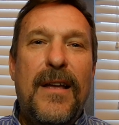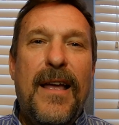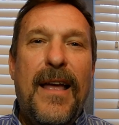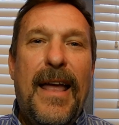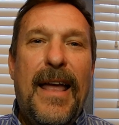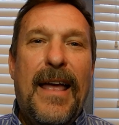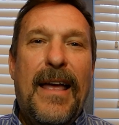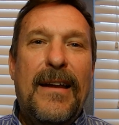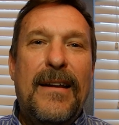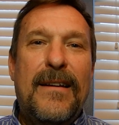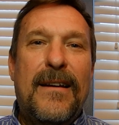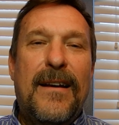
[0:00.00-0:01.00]

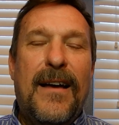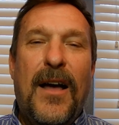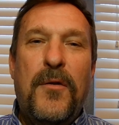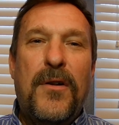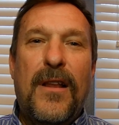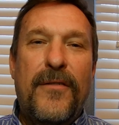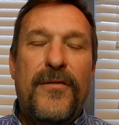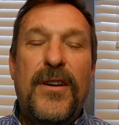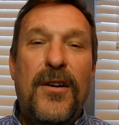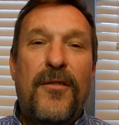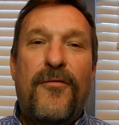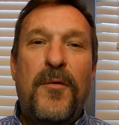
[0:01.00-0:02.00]
And I would love to
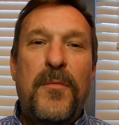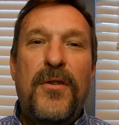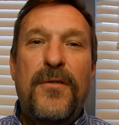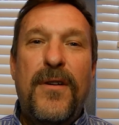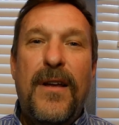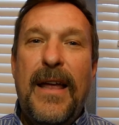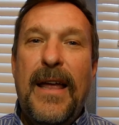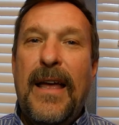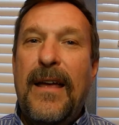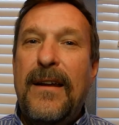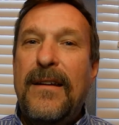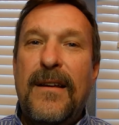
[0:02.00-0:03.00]
hear from you,
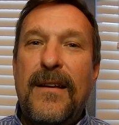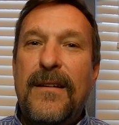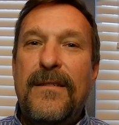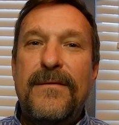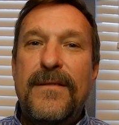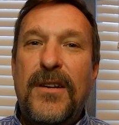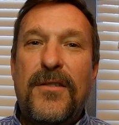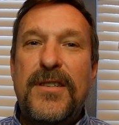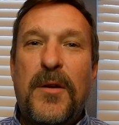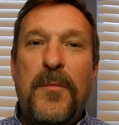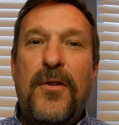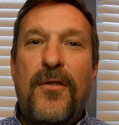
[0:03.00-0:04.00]
and
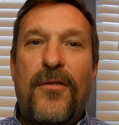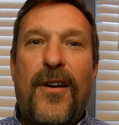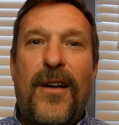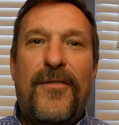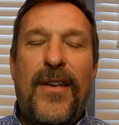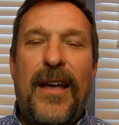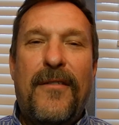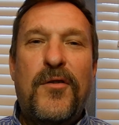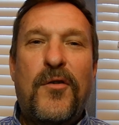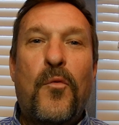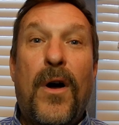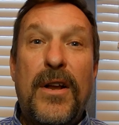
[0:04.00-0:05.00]
tell me your thoughts
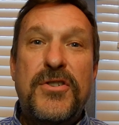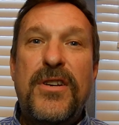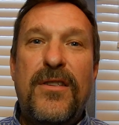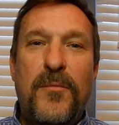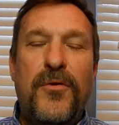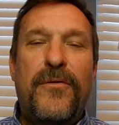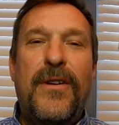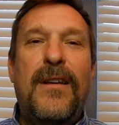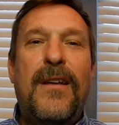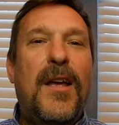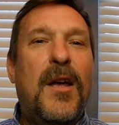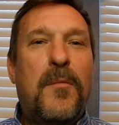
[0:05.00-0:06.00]
after watching the movie.
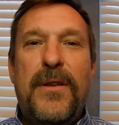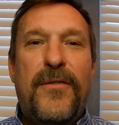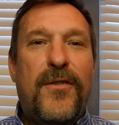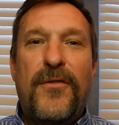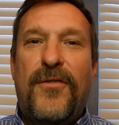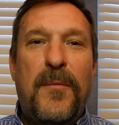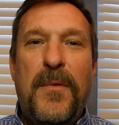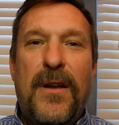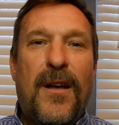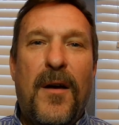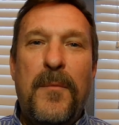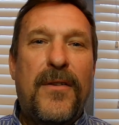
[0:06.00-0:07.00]
Please don't send me
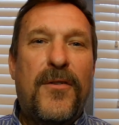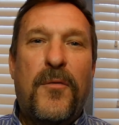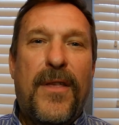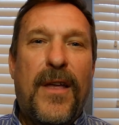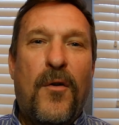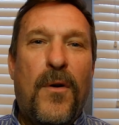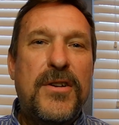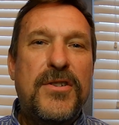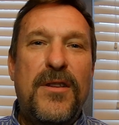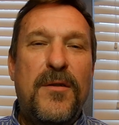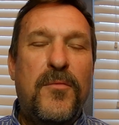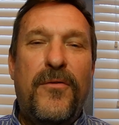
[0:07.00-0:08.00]
comments without
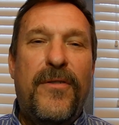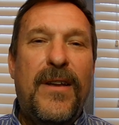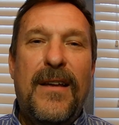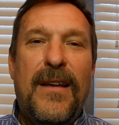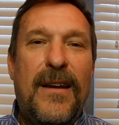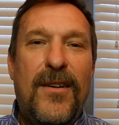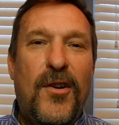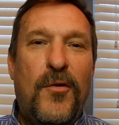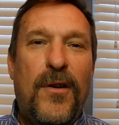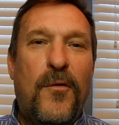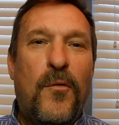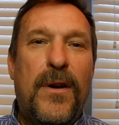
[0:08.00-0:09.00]
watching the movie and
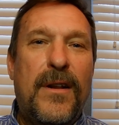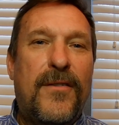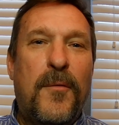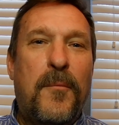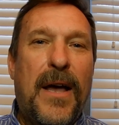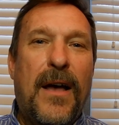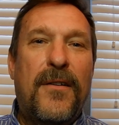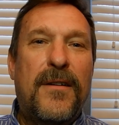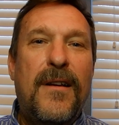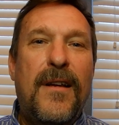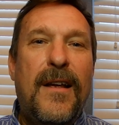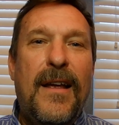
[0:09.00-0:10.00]
knowing what it's about
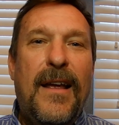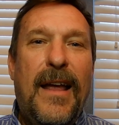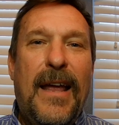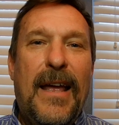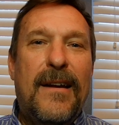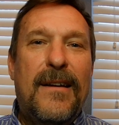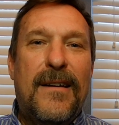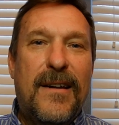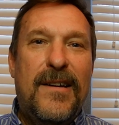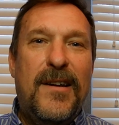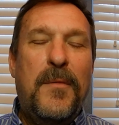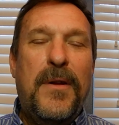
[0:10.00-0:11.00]
and
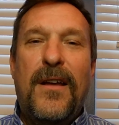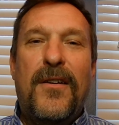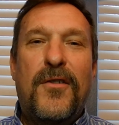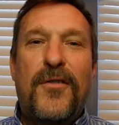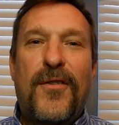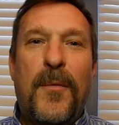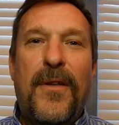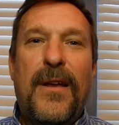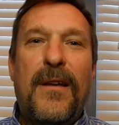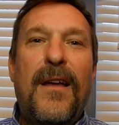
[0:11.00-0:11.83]
condemning it or something.